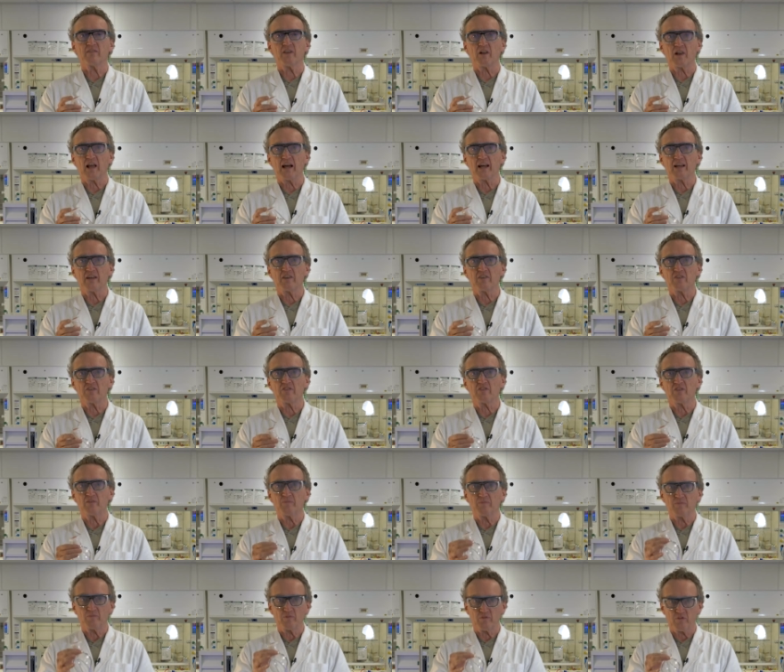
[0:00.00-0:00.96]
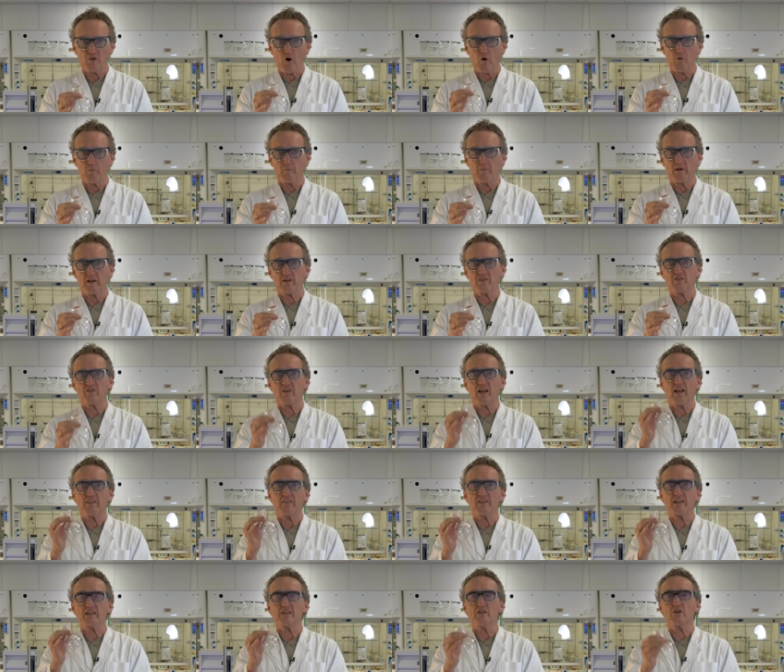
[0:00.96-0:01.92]
the layers don't mix
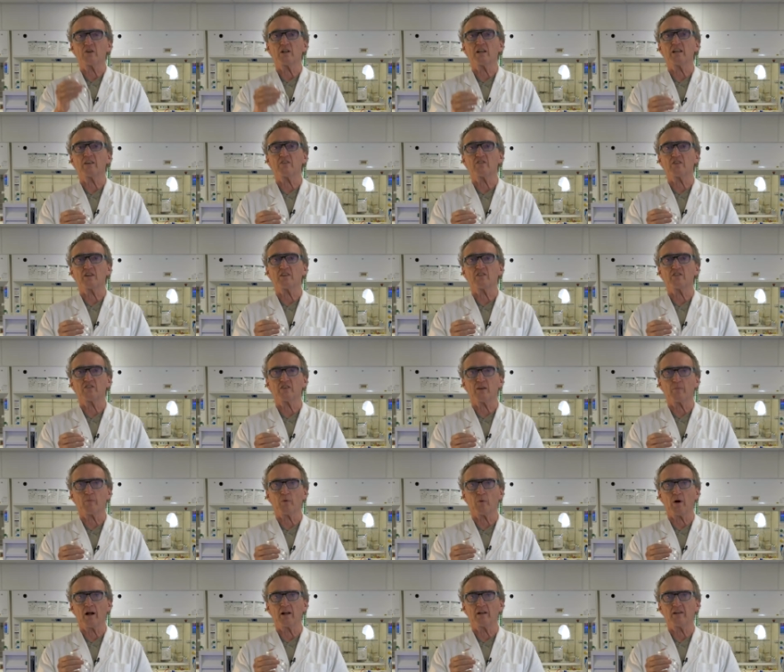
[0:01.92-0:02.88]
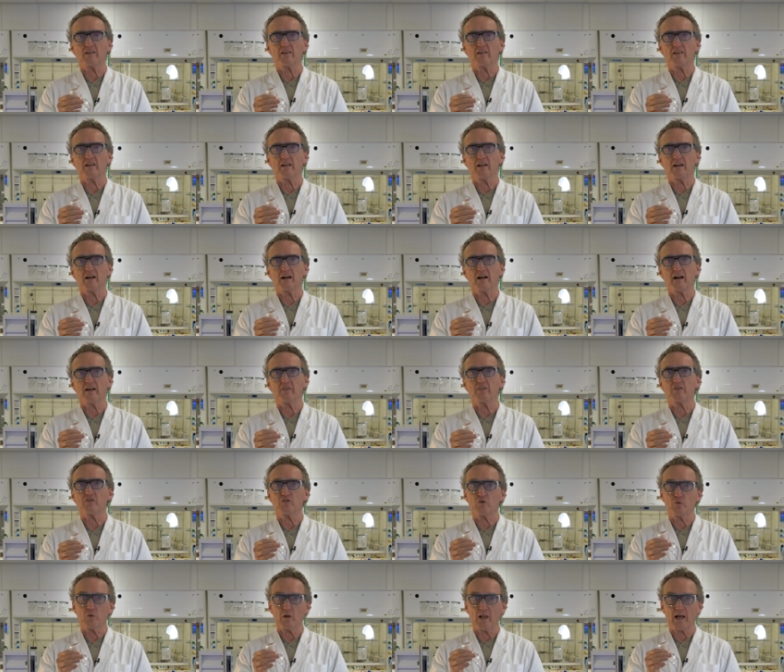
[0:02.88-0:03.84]
and then you can easily separate uh, the
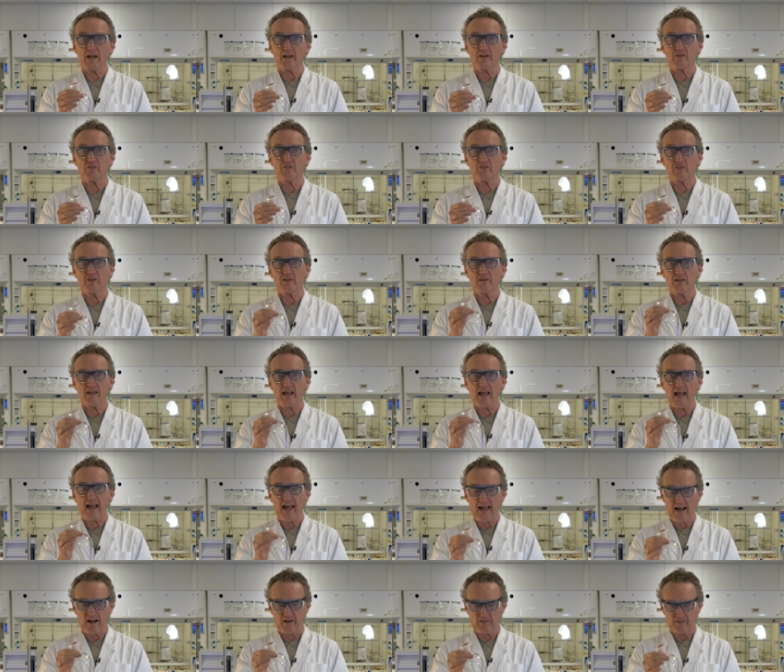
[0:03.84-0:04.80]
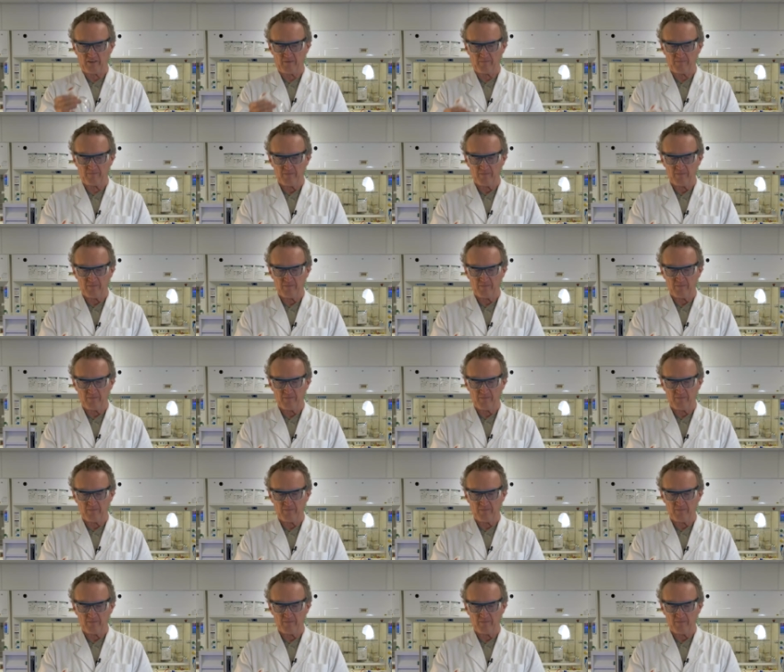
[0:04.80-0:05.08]
two layers out.